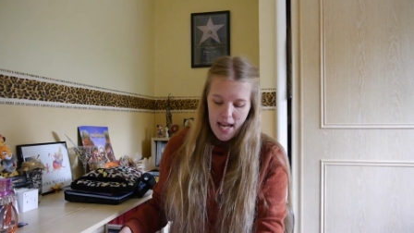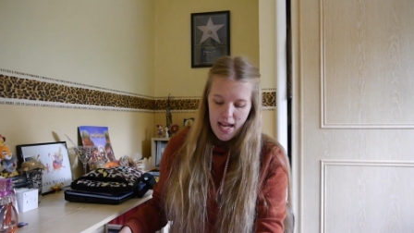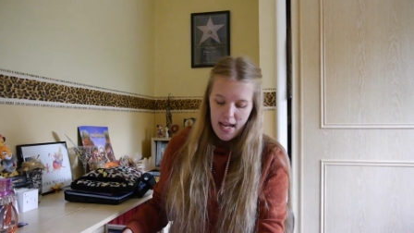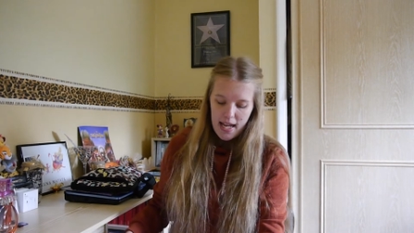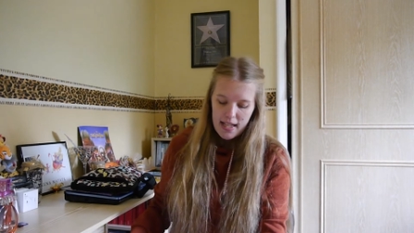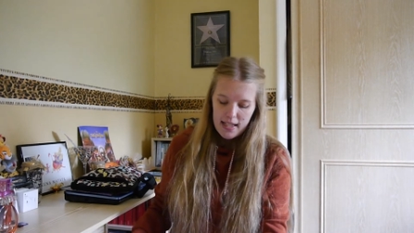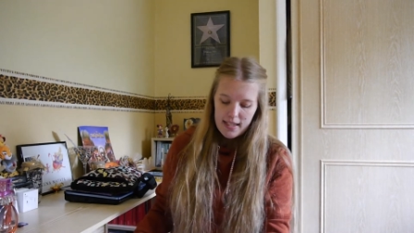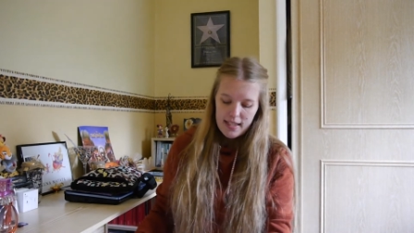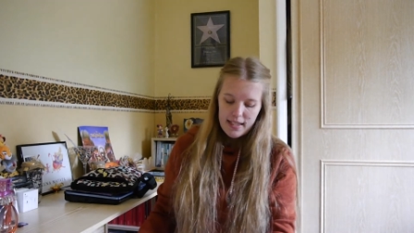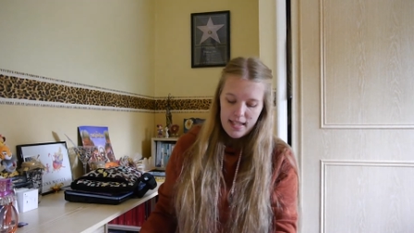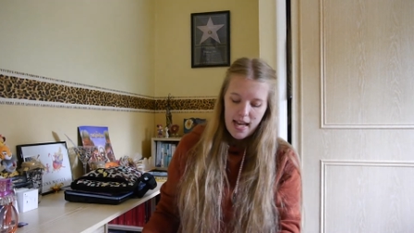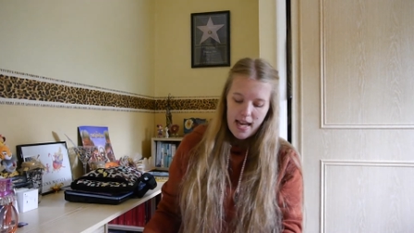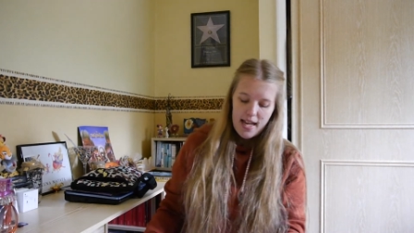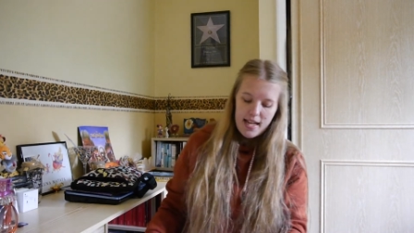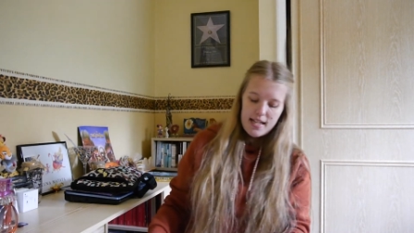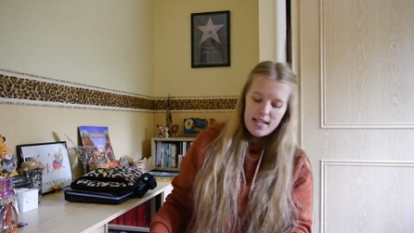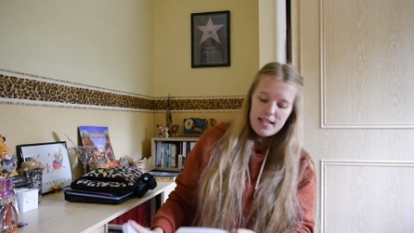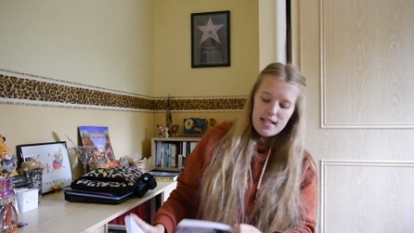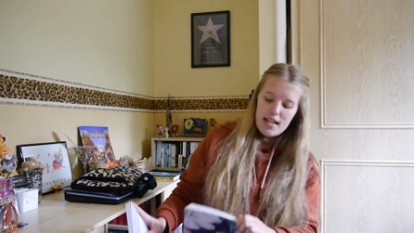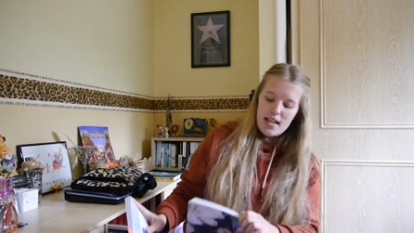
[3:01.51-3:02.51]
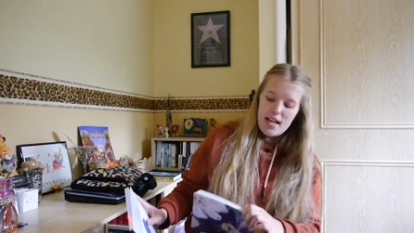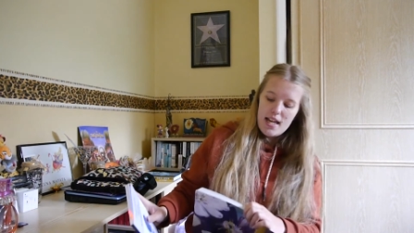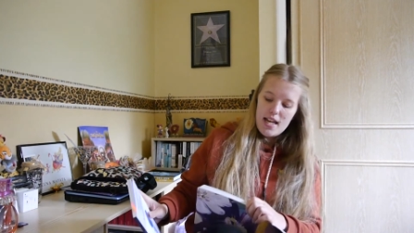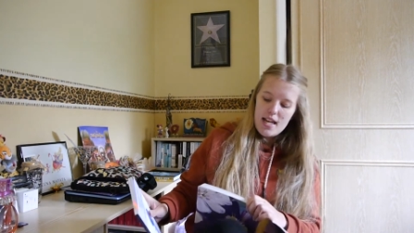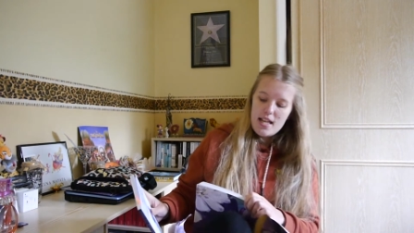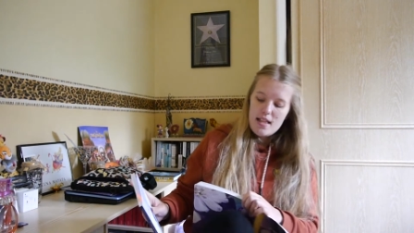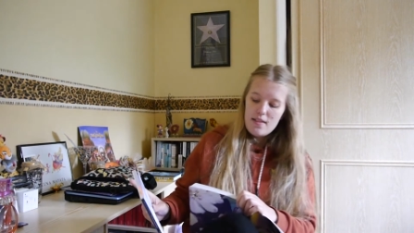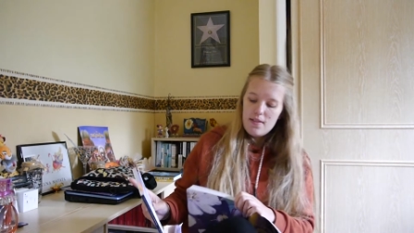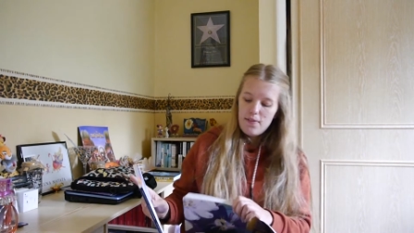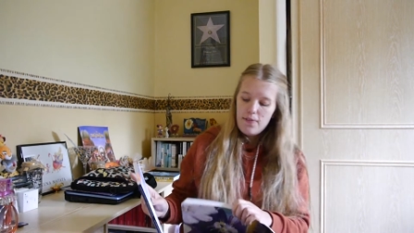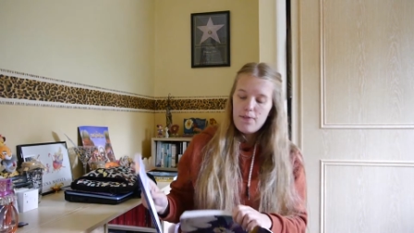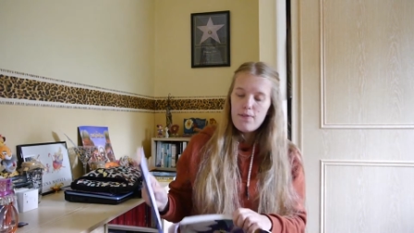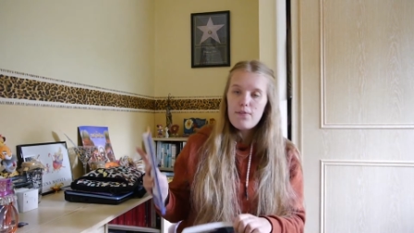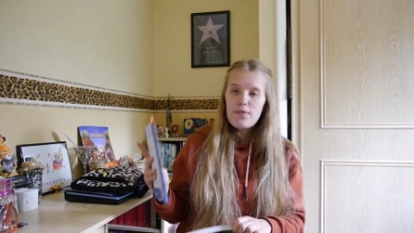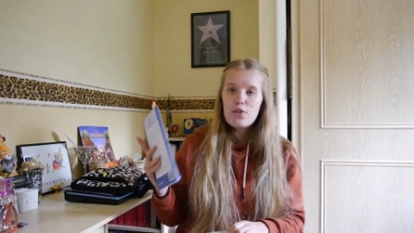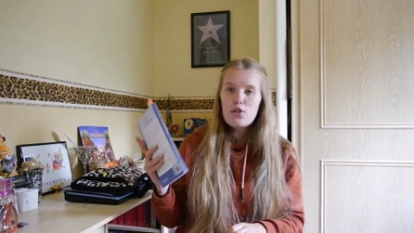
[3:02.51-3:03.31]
it said if